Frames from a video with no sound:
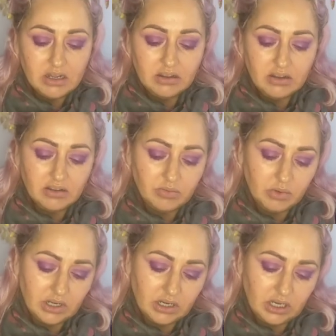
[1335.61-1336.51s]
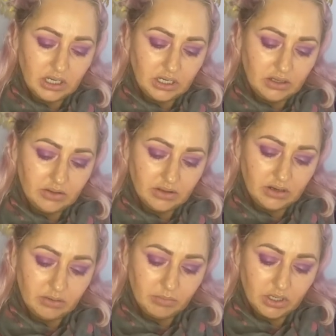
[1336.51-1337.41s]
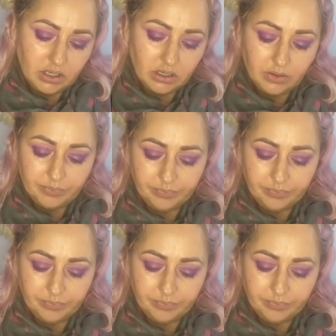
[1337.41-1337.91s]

This one is a number,